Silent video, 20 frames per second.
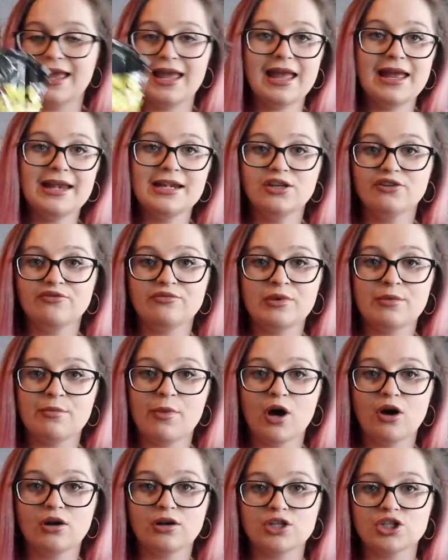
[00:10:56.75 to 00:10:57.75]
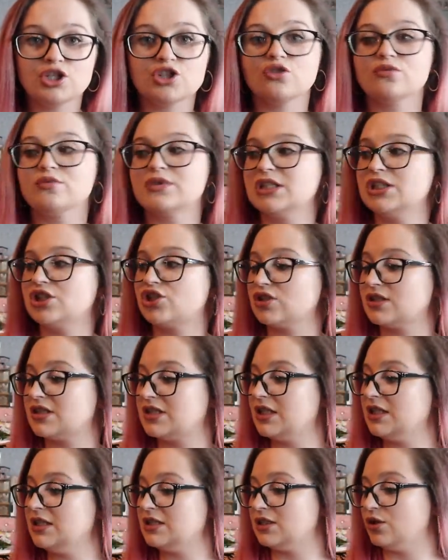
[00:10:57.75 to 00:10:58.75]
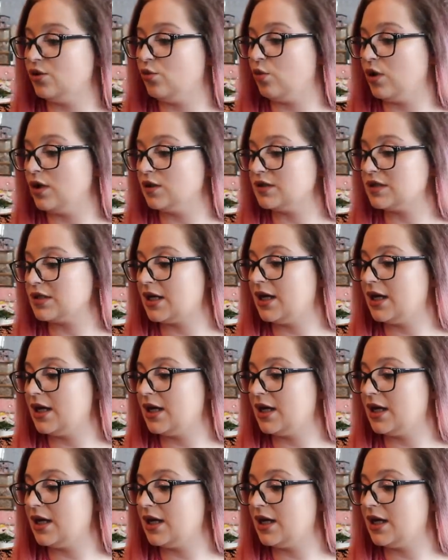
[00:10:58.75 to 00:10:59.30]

any of my bargain shops. It's just these little ones.